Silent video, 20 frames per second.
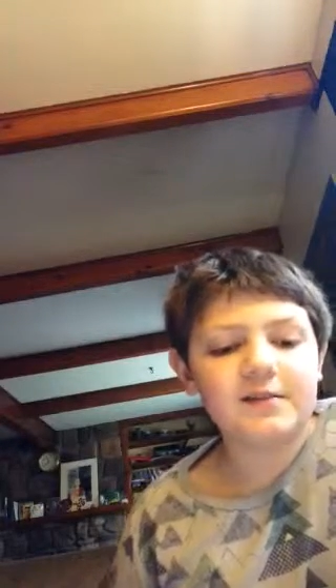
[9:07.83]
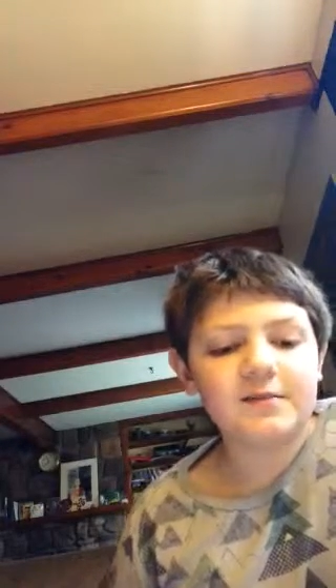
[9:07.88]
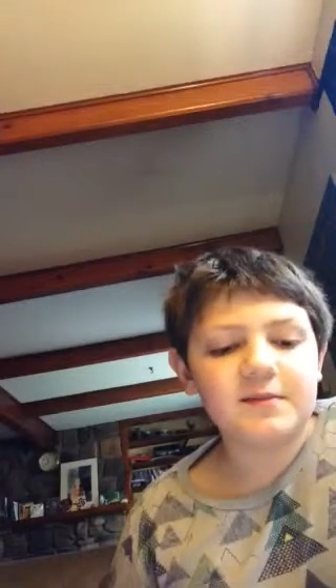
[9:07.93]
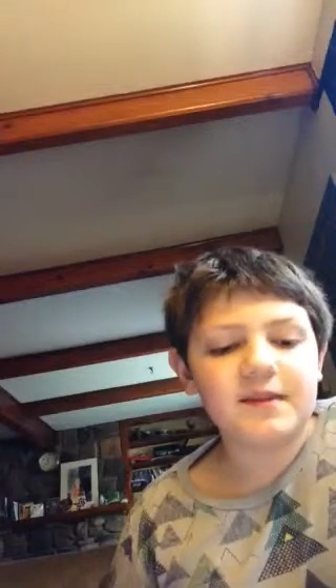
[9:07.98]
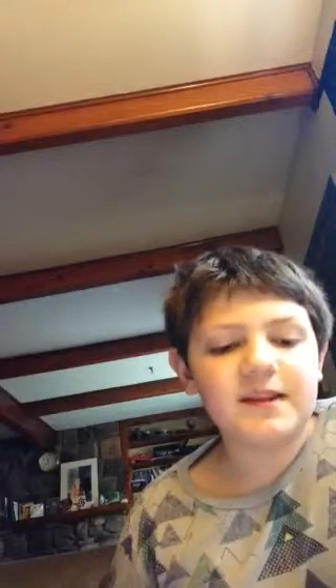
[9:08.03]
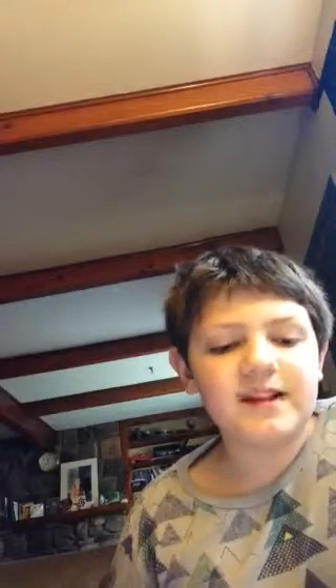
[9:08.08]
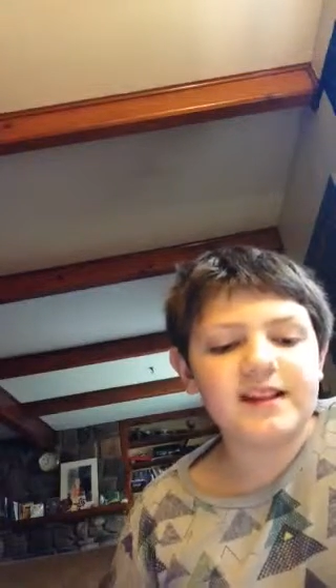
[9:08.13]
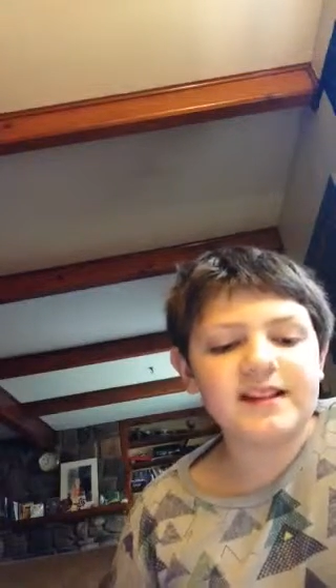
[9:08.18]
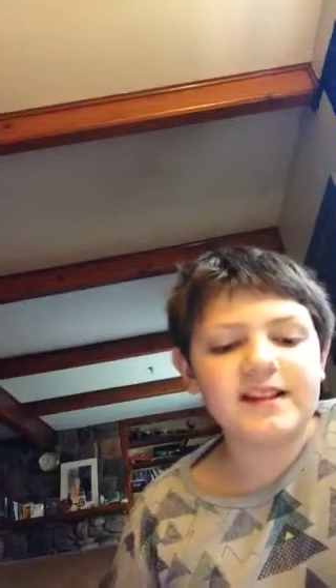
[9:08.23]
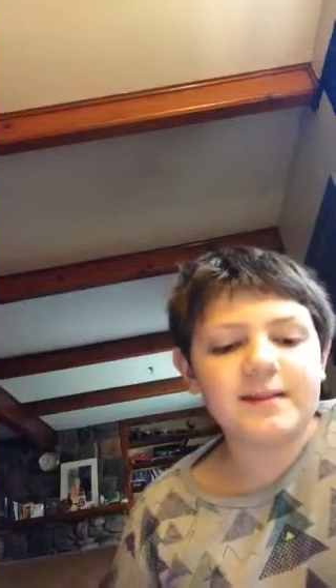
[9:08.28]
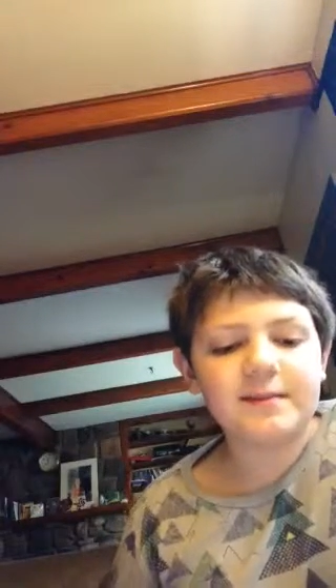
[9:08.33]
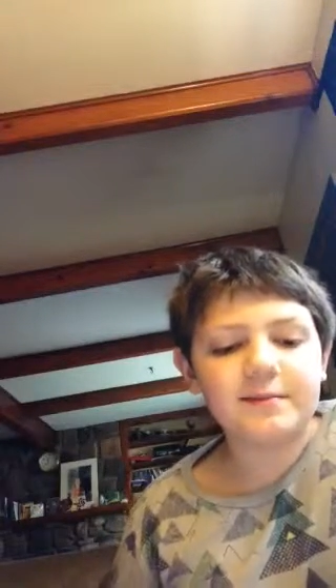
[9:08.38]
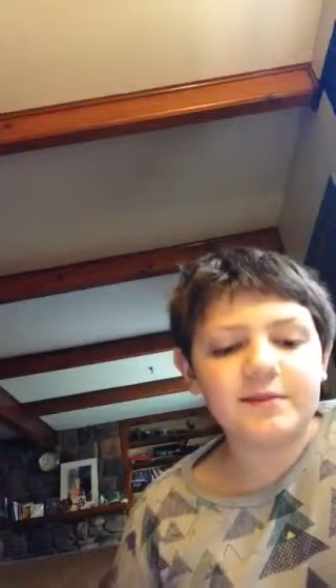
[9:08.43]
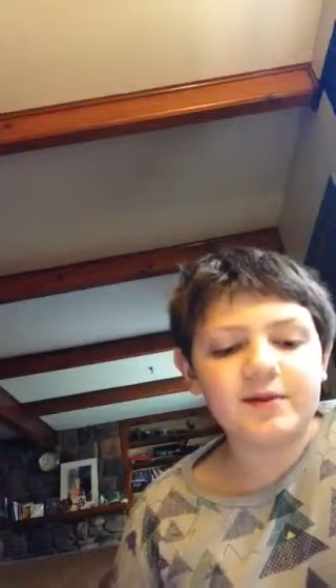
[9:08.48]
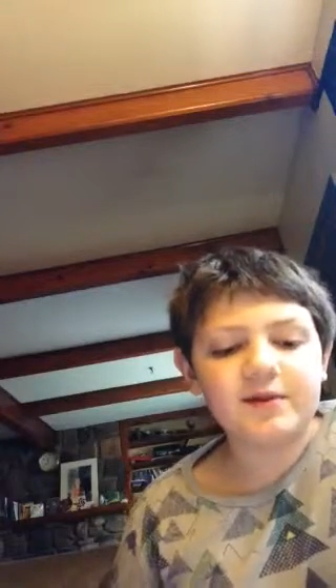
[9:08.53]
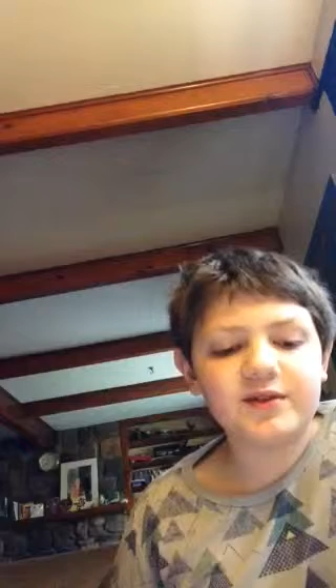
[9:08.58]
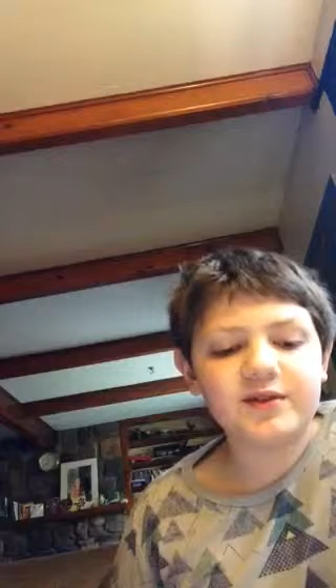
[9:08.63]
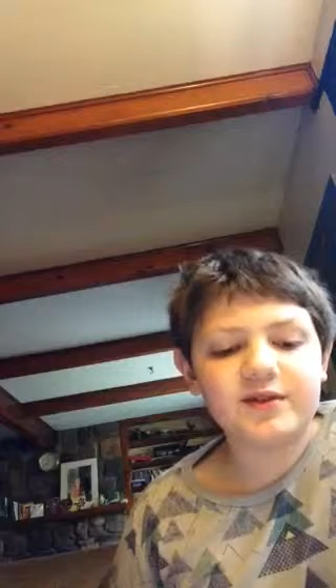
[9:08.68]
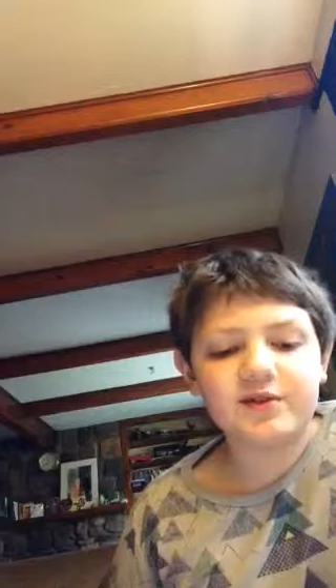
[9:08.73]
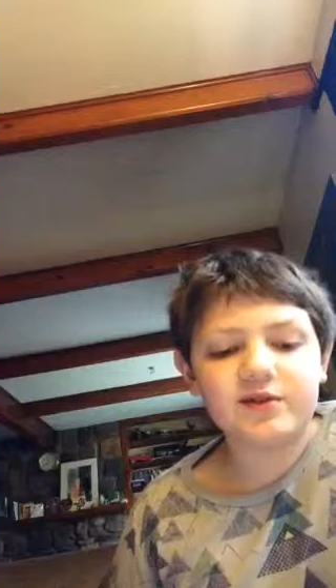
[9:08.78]
Many
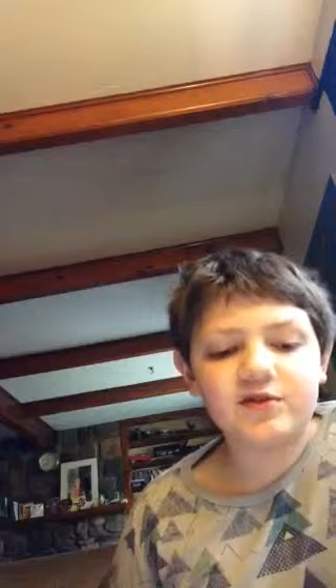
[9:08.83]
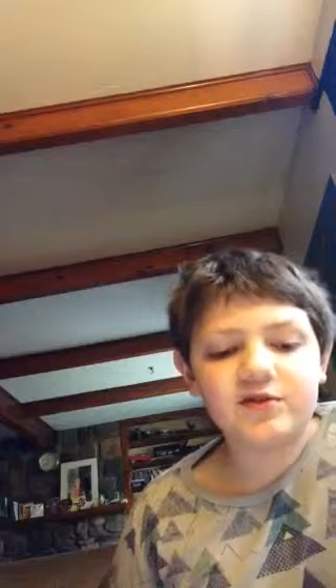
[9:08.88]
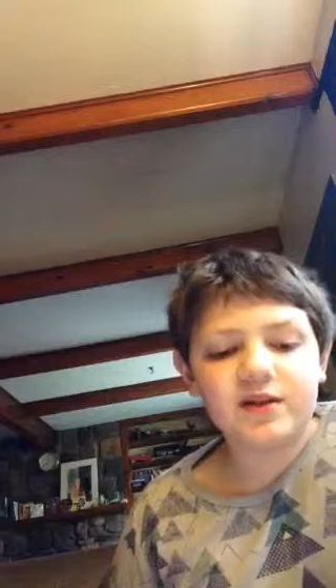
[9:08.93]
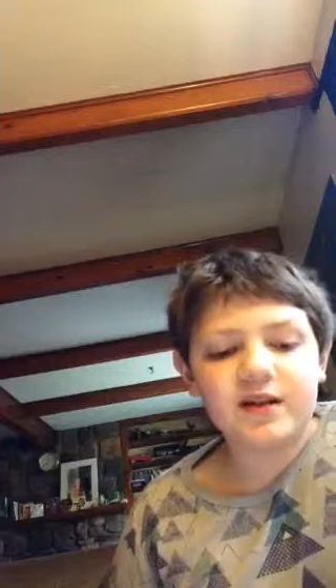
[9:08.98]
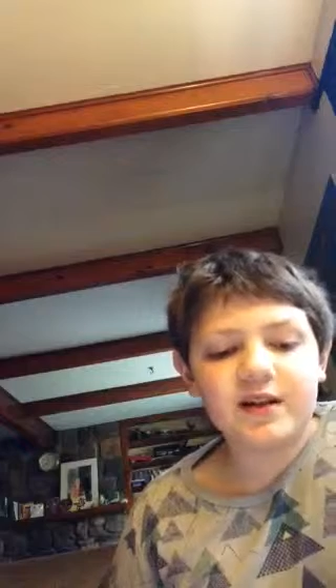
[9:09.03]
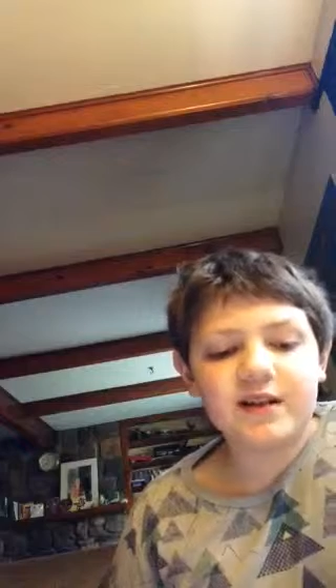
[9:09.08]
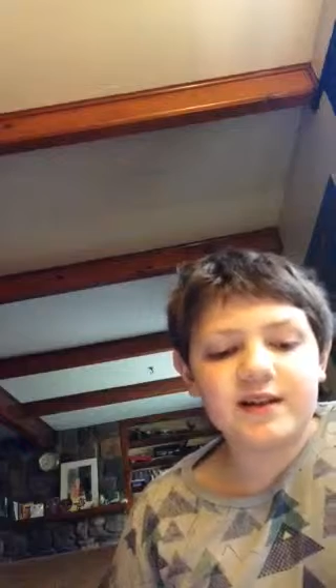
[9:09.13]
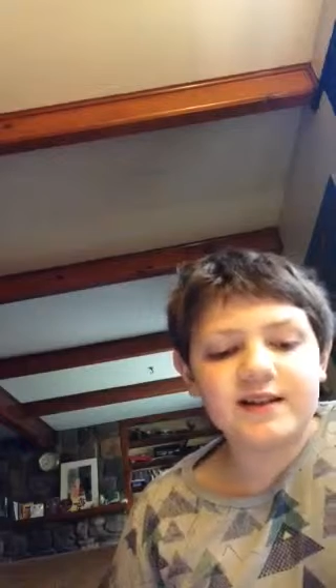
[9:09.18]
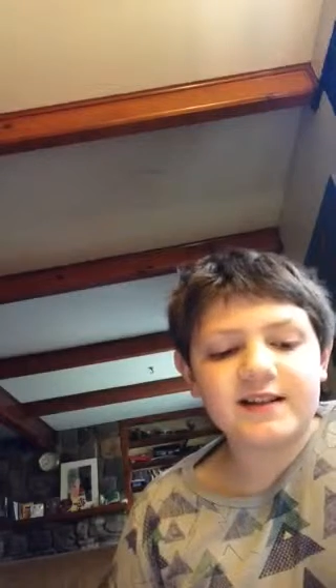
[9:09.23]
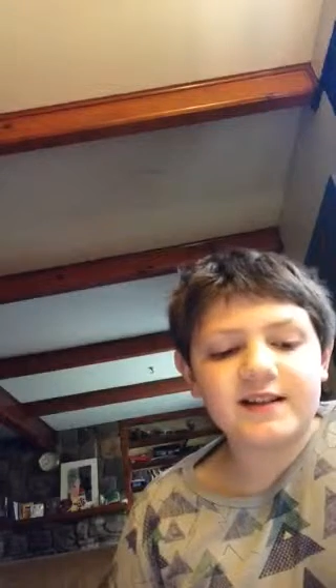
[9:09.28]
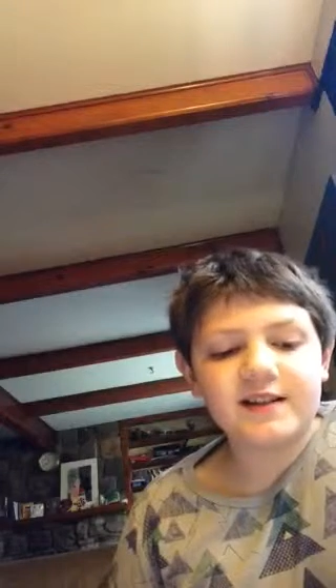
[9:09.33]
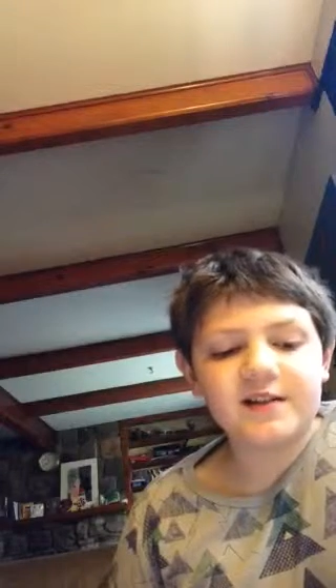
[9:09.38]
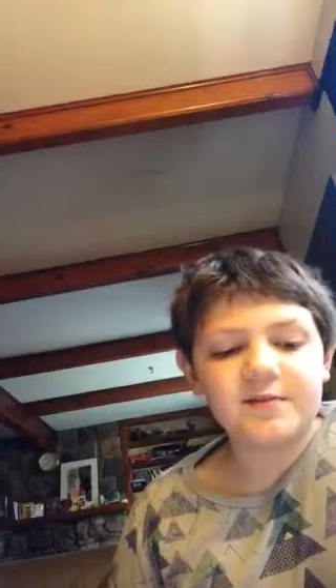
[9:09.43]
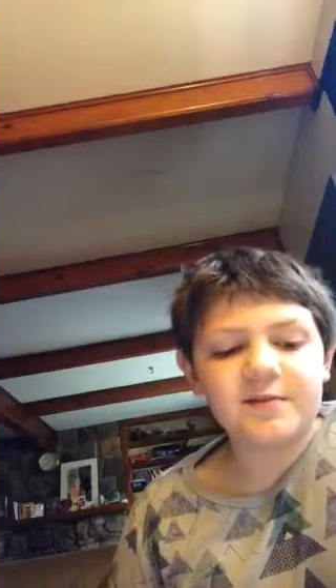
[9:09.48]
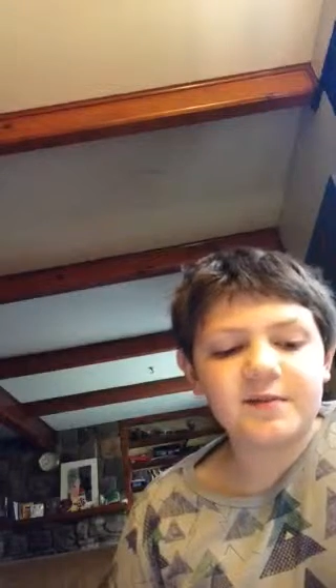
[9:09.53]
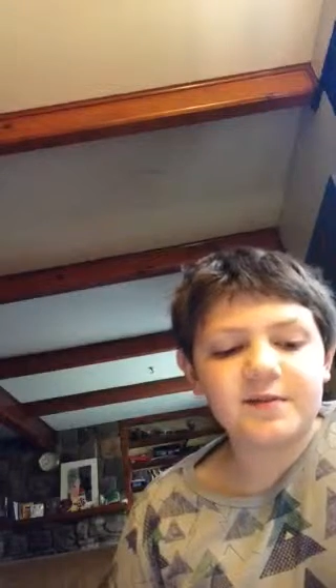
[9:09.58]
temples and shrines have